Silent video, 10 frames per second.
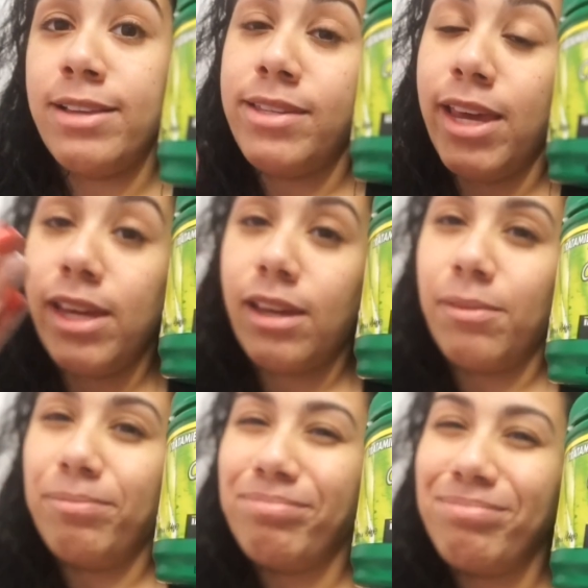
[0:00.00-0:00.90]
I take
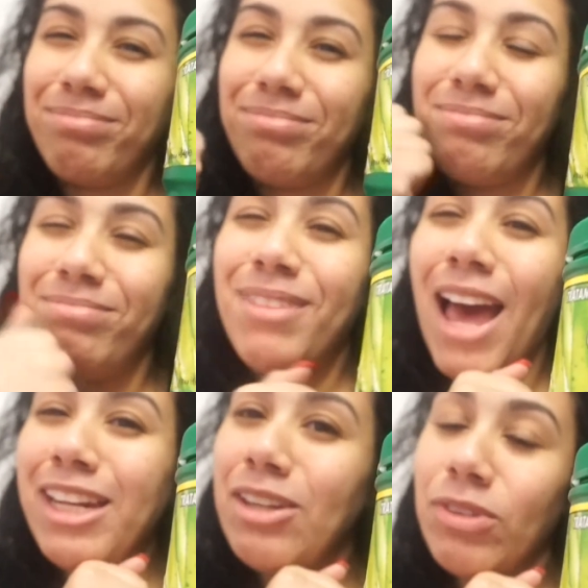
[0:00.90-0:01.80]

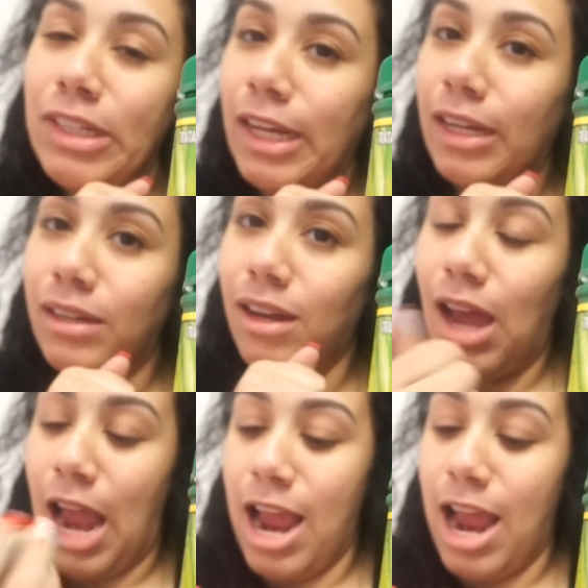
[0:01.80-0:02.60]
not even like a